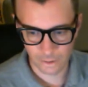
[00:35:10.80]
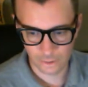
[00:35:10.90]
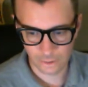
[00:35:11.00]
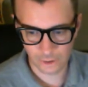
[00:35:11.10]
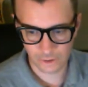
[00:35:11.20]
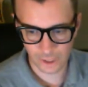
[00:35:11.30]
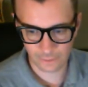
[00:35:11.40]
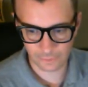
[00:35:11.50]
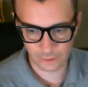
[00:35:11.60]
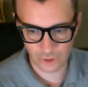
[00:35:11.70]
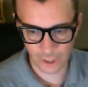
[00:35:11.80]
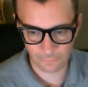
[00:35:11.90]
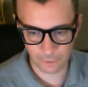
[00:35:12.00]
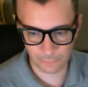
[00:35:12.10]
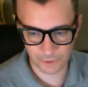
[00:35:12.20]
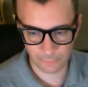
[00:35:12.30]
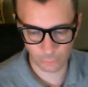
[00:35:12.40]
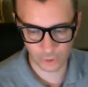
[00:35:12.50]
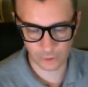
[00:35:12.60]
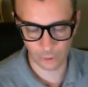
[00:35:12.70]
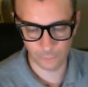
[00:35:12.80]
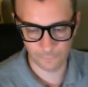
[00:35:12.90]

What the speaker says: Need to have a chat popped up window.